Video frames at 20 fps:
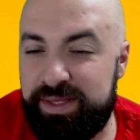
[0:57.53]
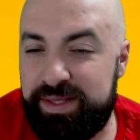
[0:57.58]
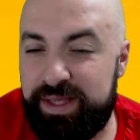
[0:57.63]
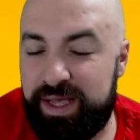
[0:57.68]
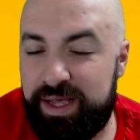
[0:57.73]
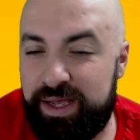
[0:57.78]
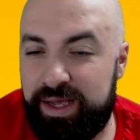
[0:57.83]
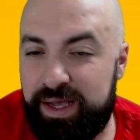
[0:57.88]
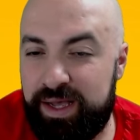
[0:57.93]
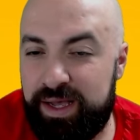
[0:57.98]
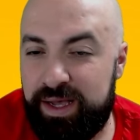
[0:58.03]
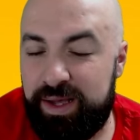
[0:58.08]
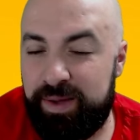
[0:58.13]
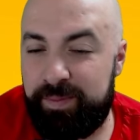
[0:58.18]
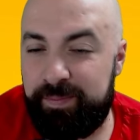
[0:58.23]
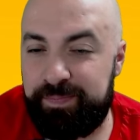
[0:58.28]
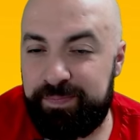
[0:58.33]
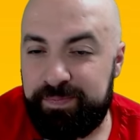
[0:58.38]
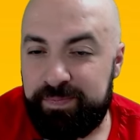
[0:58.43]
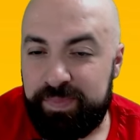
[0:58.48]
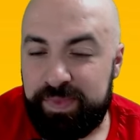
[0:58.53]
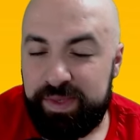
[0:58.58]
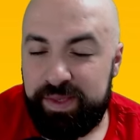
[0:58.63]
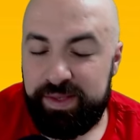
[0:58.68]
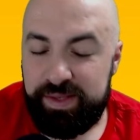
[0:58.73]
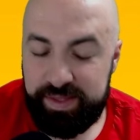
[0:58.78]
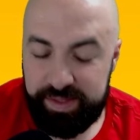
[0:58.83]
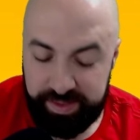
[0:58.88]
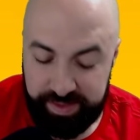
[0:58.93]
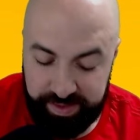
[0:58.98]
That um
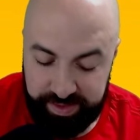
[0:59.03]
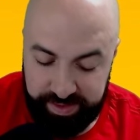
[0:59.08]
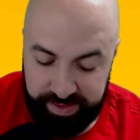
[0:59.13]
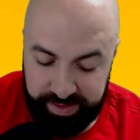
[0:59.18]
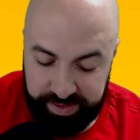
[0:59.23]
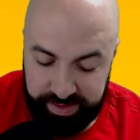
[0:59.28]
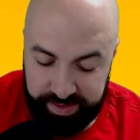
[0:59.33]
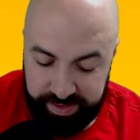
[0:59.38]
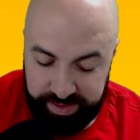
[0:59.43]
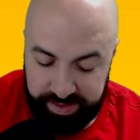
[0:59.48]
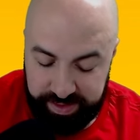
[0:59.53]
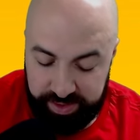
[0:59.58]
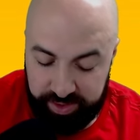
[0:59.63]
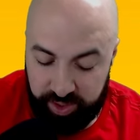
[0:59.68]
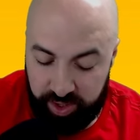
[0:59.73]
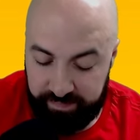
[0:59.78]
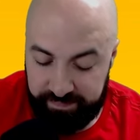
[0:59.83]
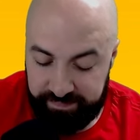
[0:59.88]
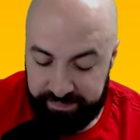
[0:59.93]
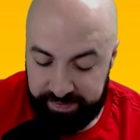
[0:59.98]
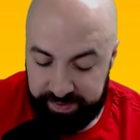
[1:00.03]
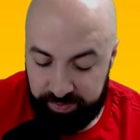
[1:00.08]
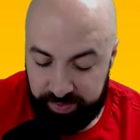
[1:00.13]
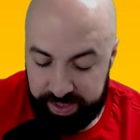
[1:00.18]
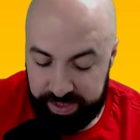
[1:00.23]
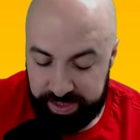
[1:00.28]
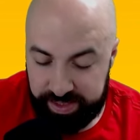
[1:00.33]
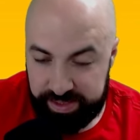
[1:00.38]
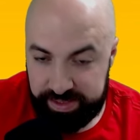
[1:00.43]
the coffin one